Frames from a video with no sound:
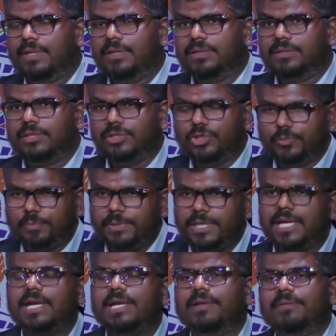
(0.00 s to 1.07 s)
the
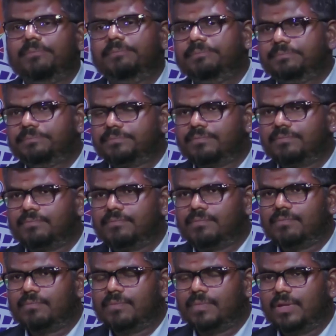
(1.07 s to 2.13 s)
UPI
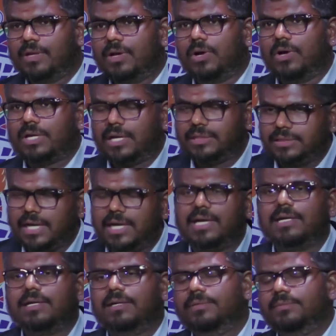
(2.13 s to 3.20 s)
or Aadhaar